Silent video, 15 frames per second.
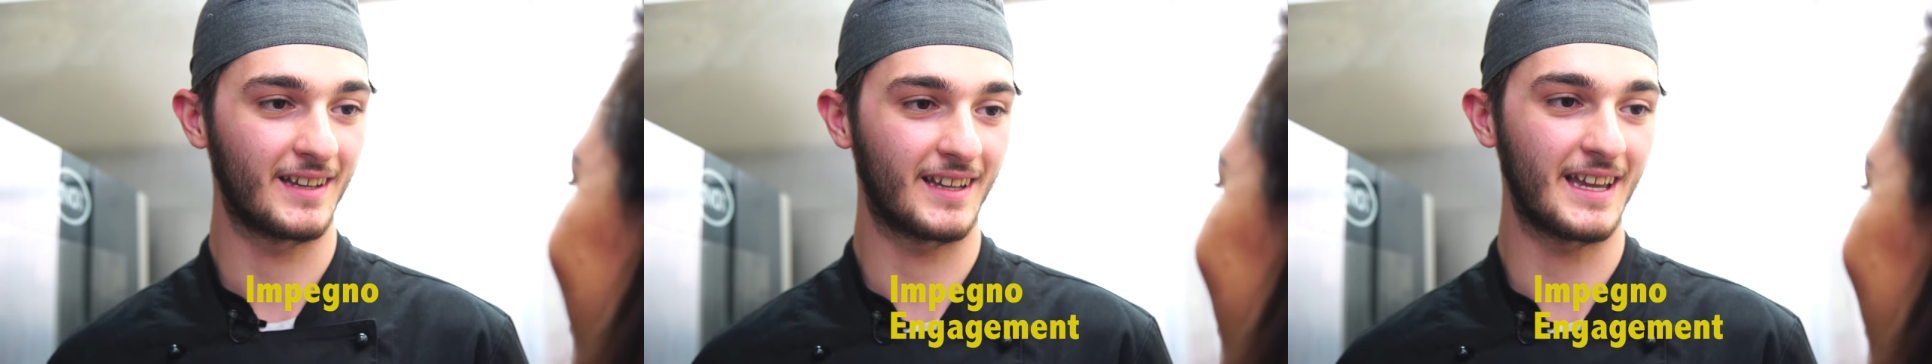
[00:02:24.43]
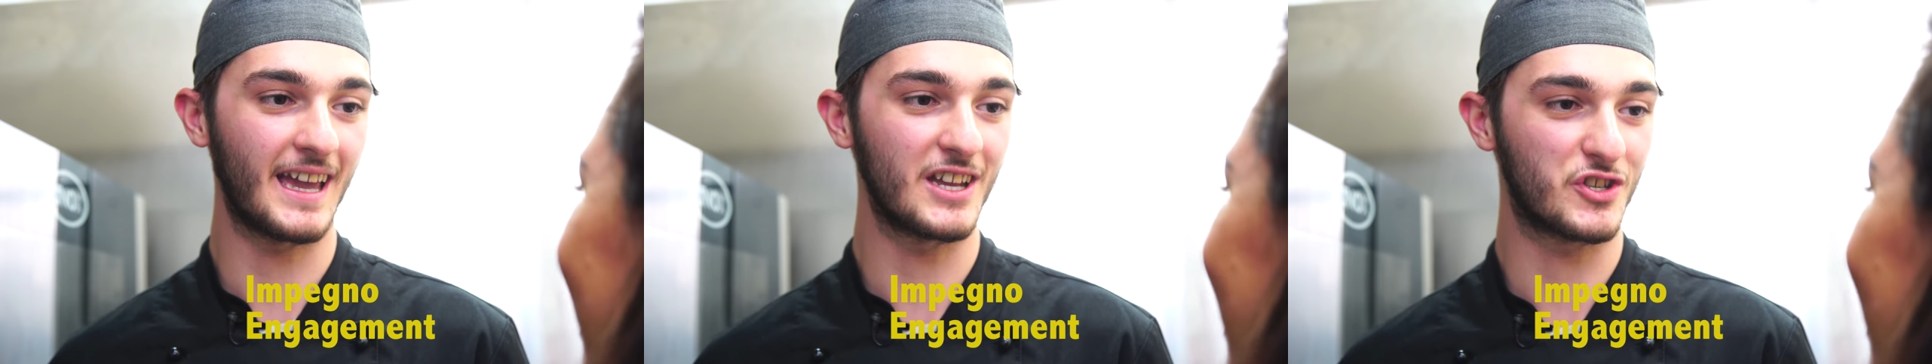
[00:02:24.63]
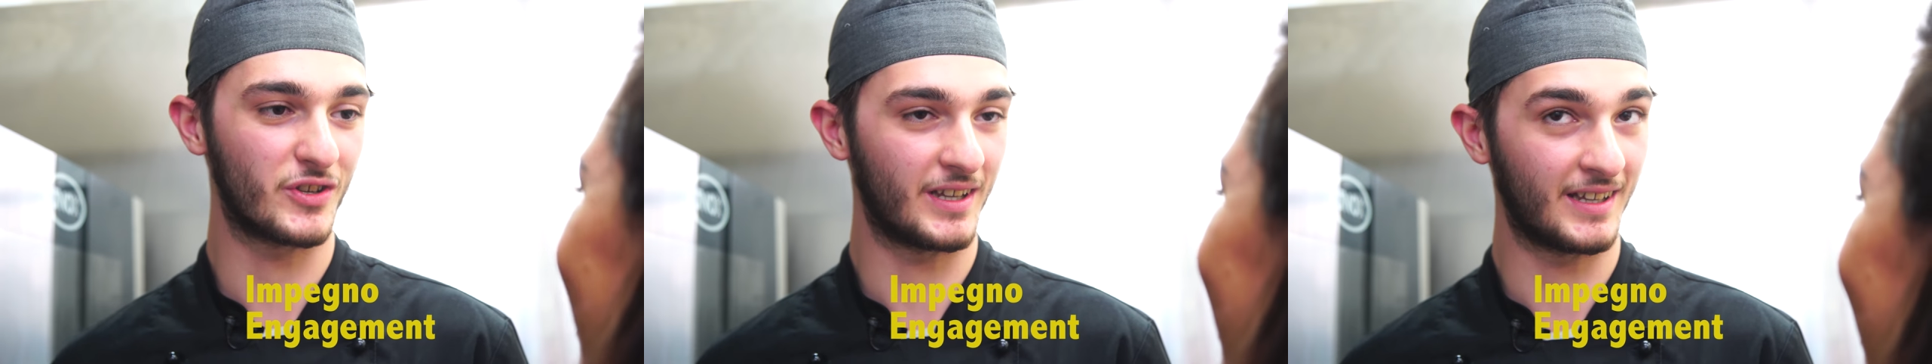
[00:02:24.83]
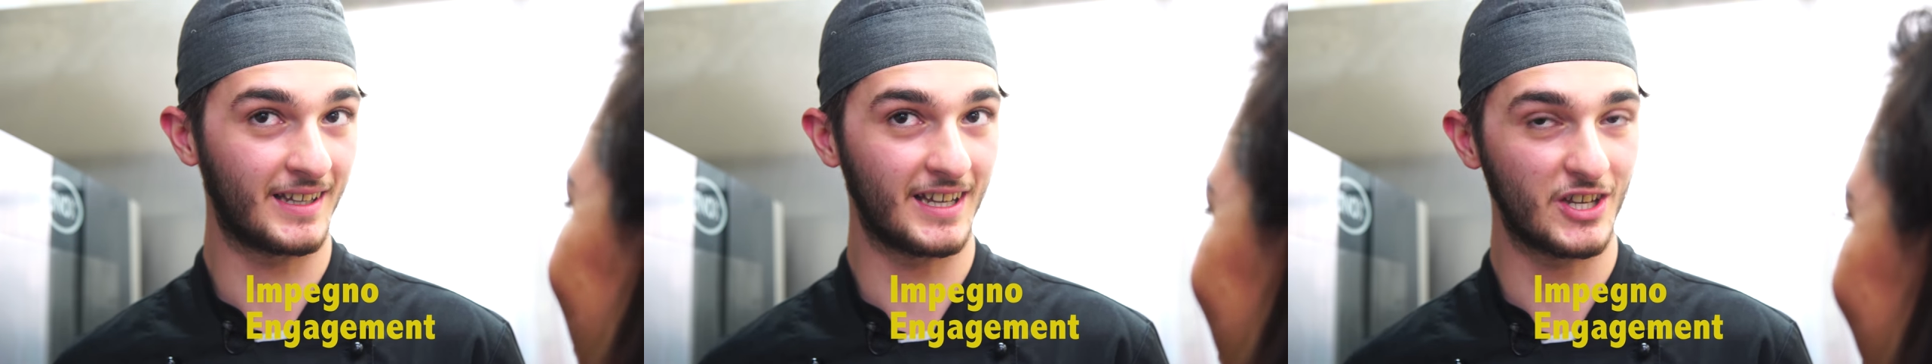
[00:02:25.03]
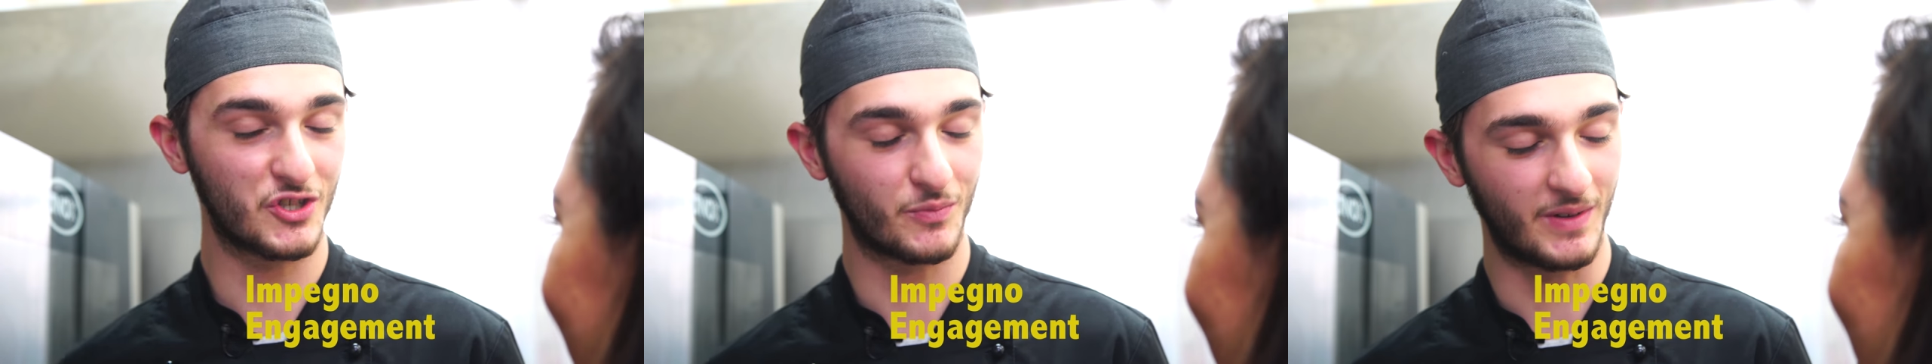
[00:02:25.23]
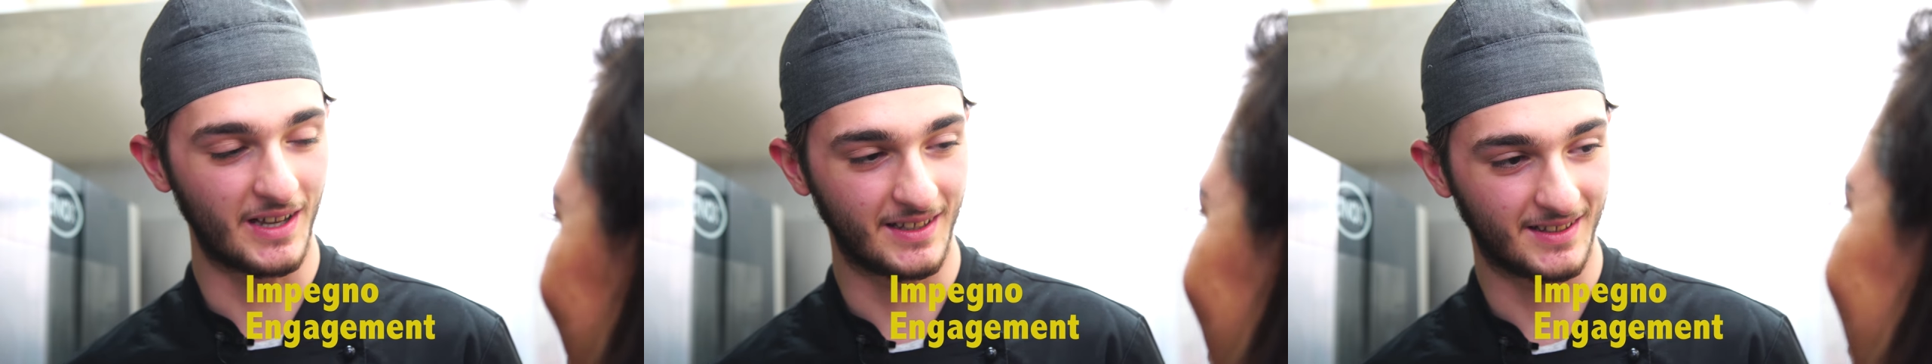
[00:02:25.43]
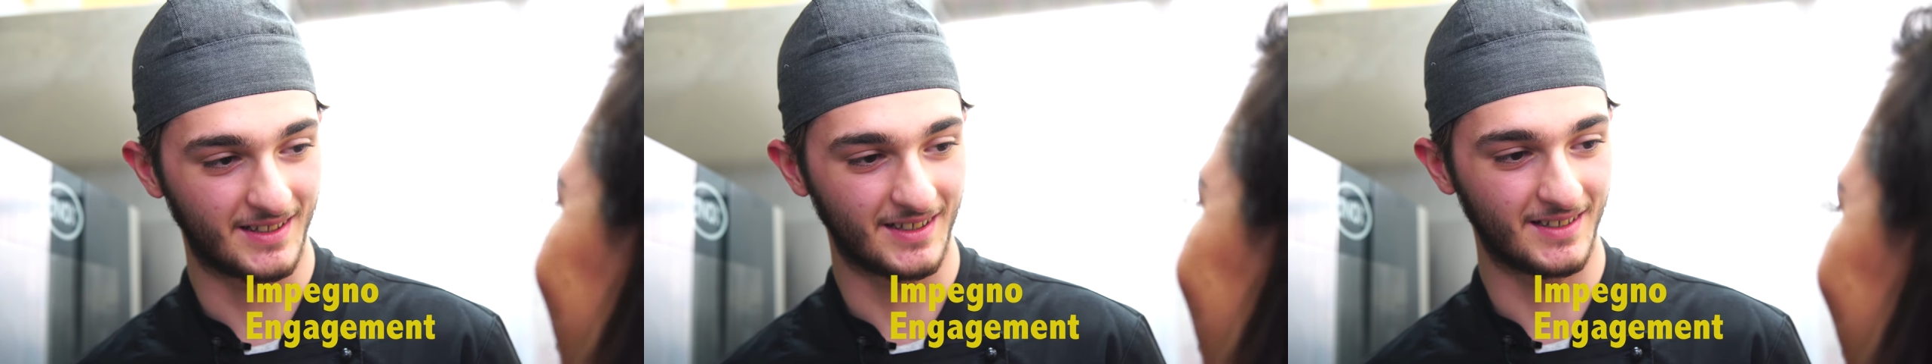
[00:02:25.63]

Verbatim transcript: engage, engagement,